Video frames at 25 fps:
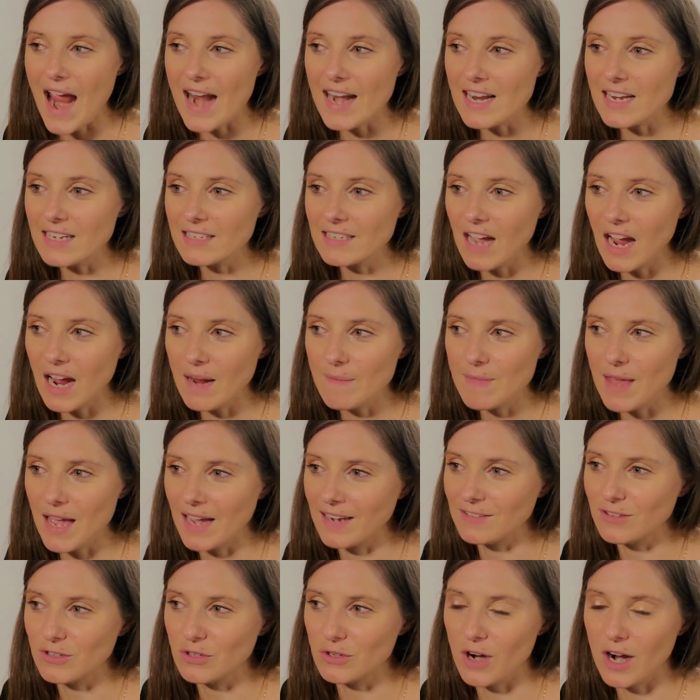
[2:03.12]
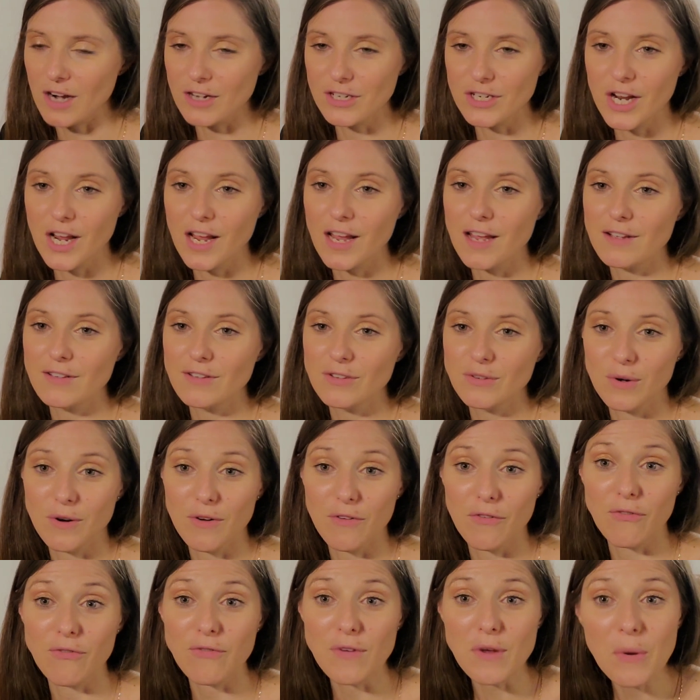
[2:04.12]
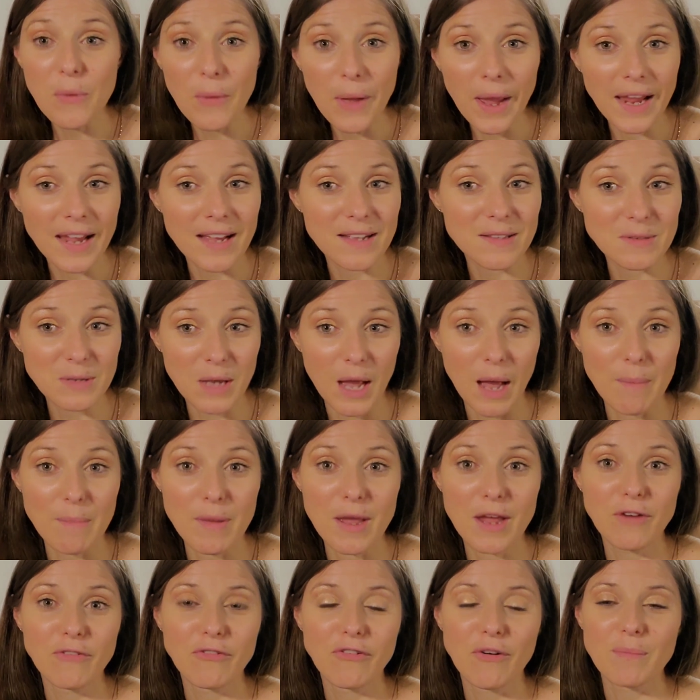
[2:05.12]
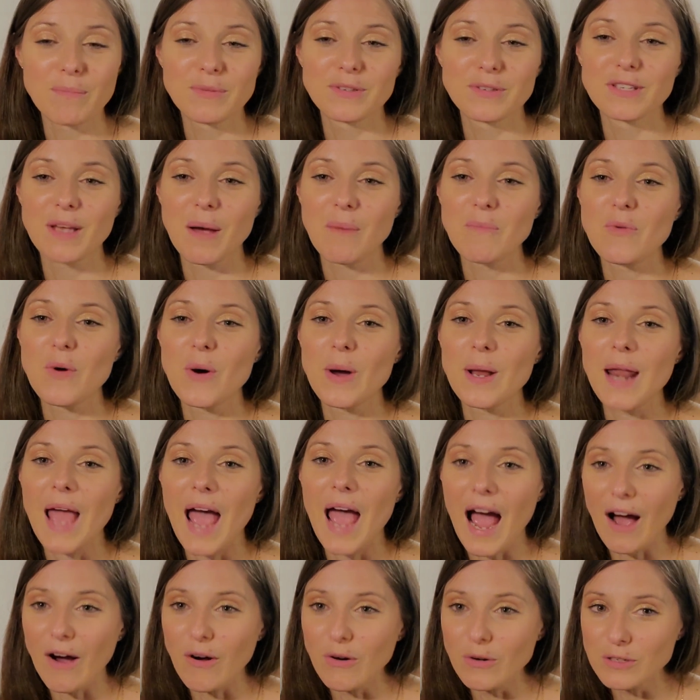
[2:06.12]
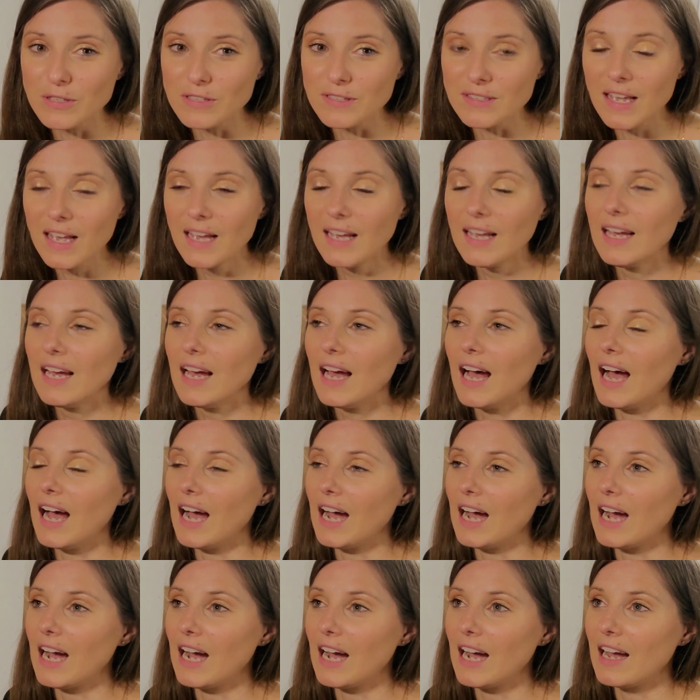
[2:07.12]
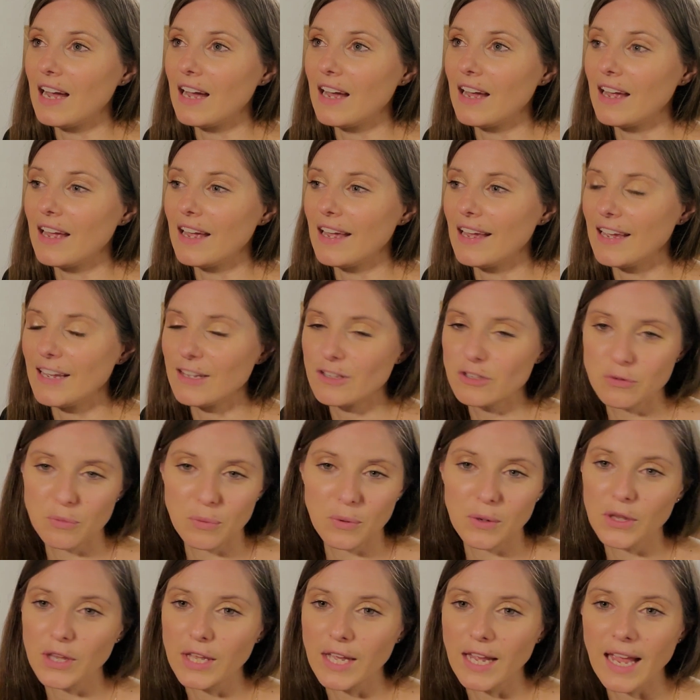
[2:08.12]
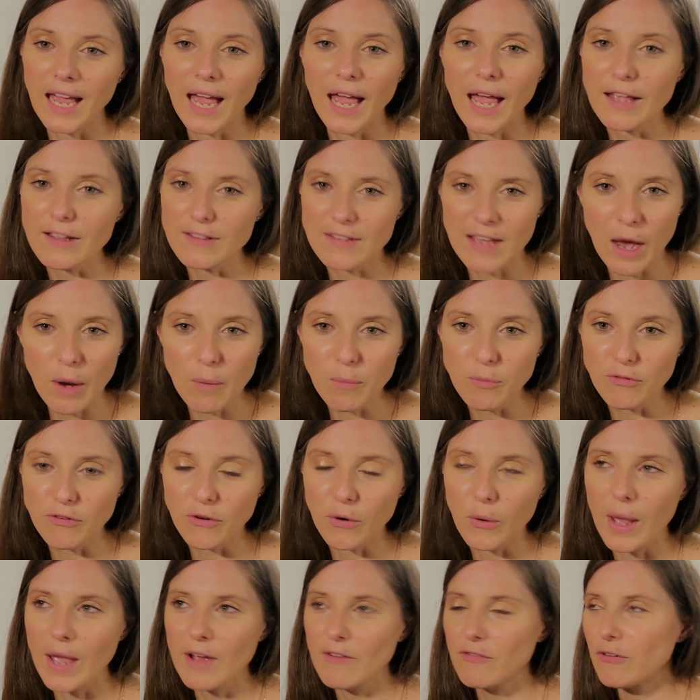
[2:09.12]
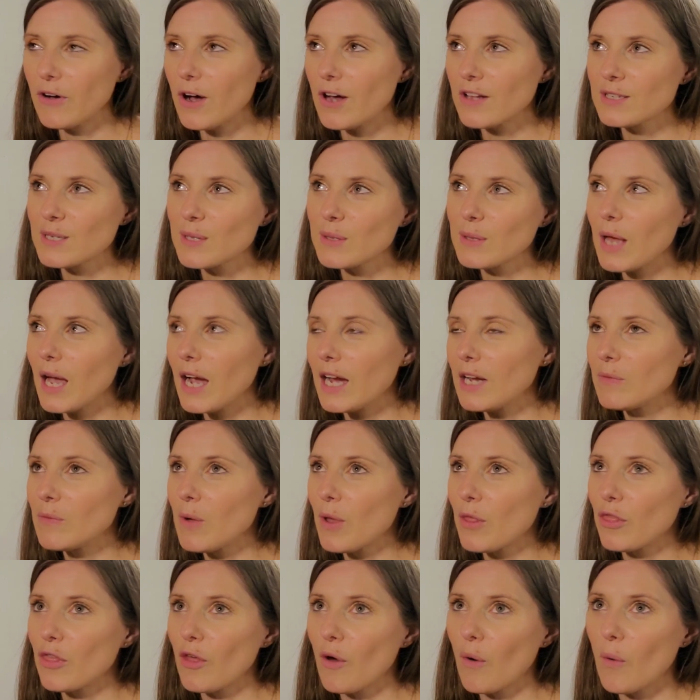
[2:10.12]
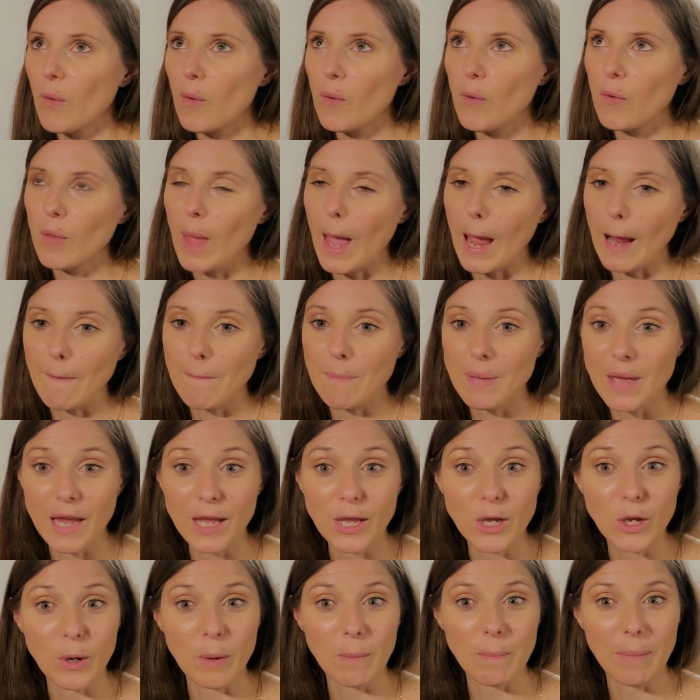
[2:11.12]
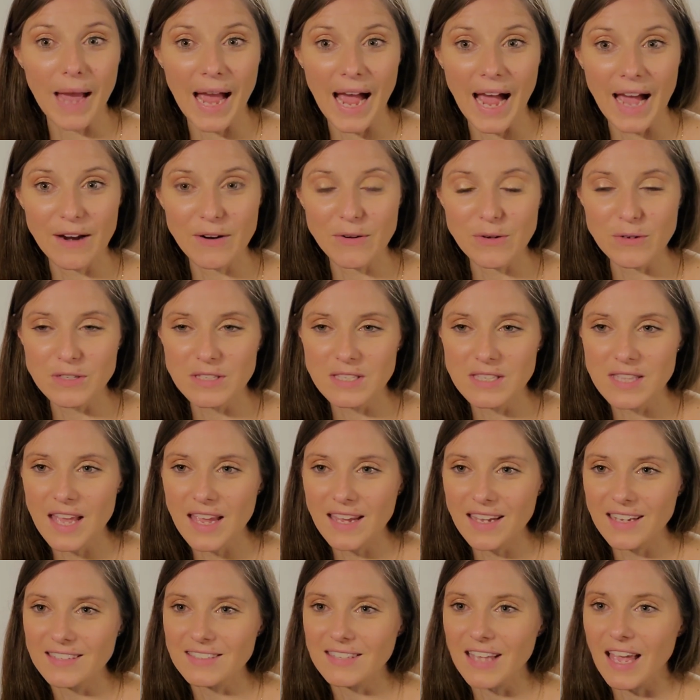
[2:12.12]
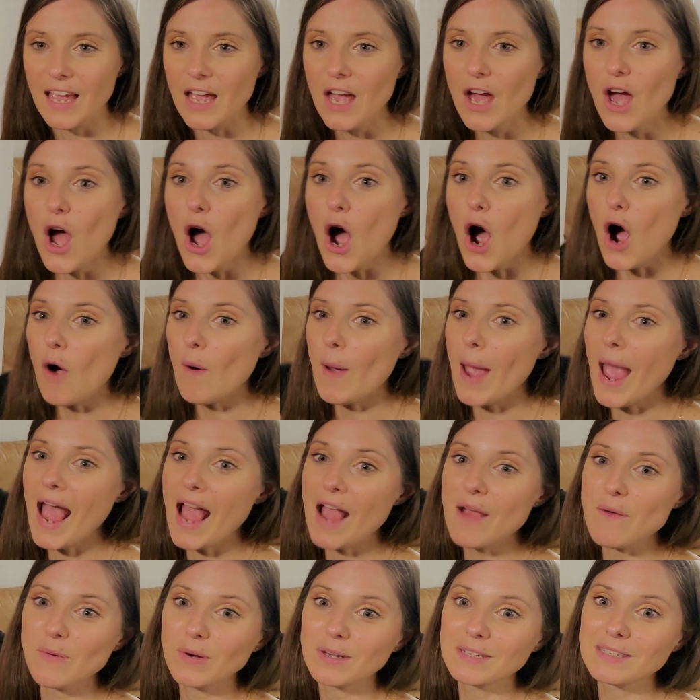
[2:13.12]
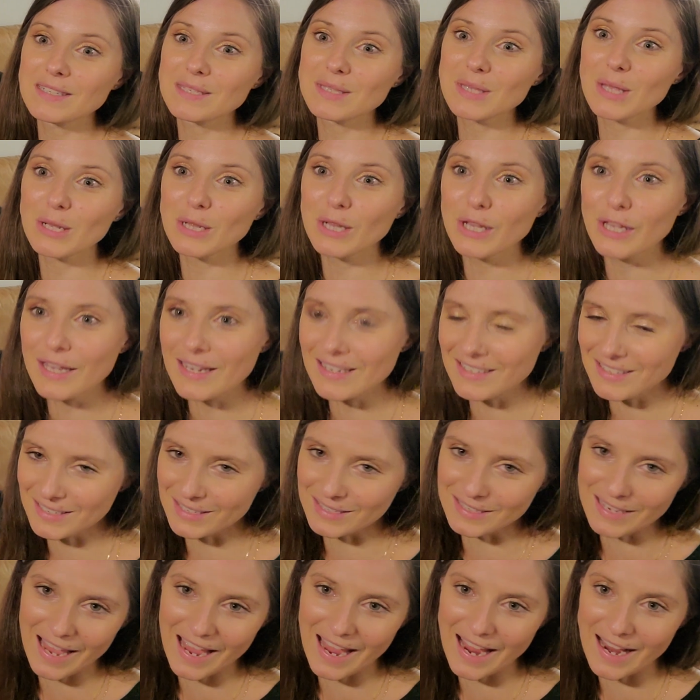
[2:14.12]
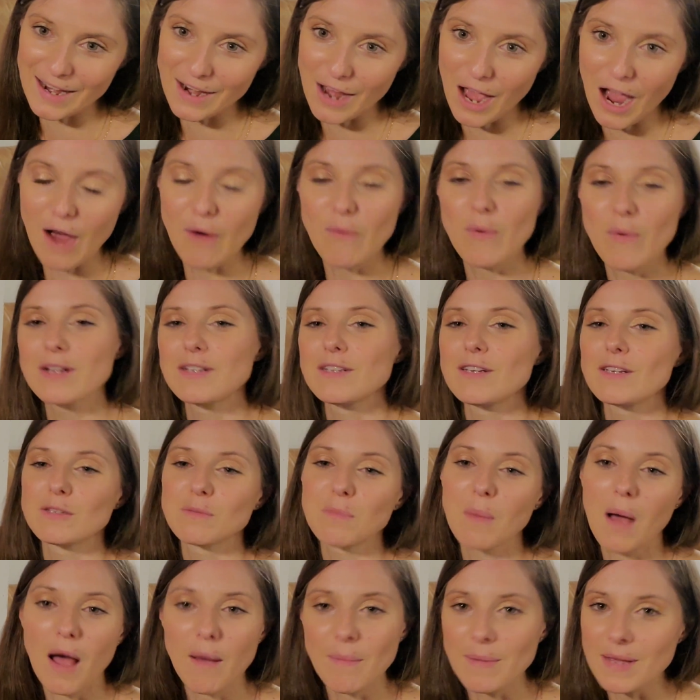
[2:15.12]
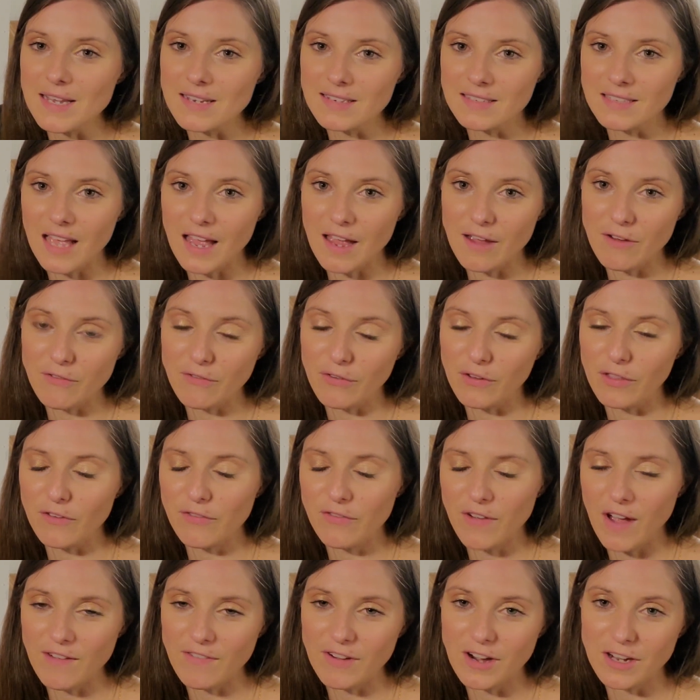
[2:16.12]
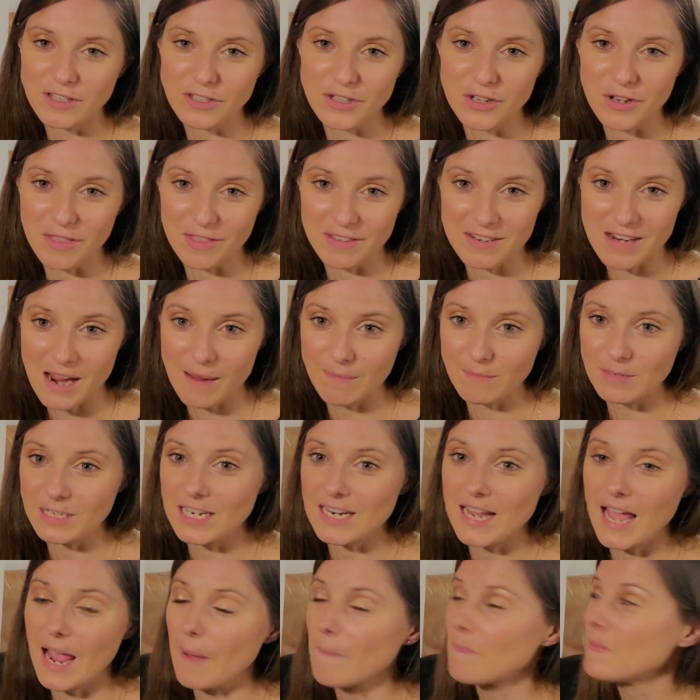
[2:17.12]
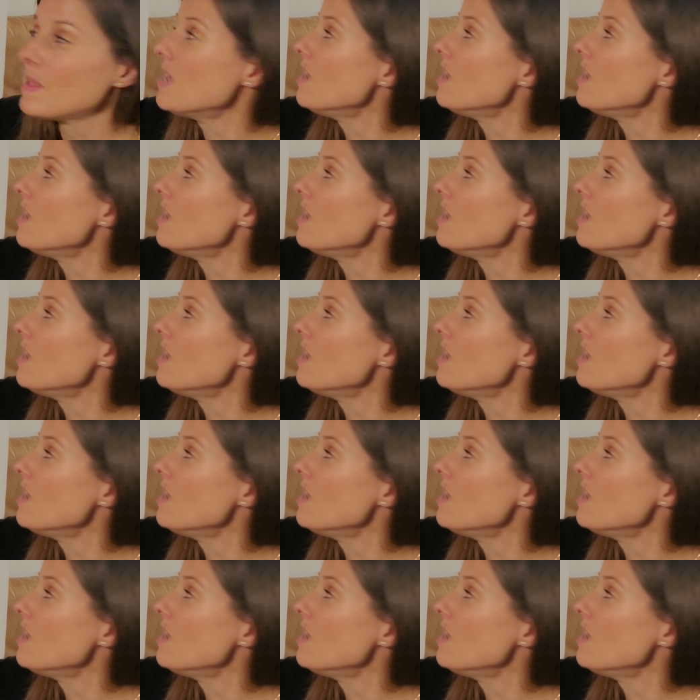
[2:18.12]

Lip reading: anytime that instruction can sort of feel like it's coming from someone else, it's helpful. It falls in line with the whole like pick your battles thing. It's like, oh hey, what's the list say, not what does mommy say for the 500th time today.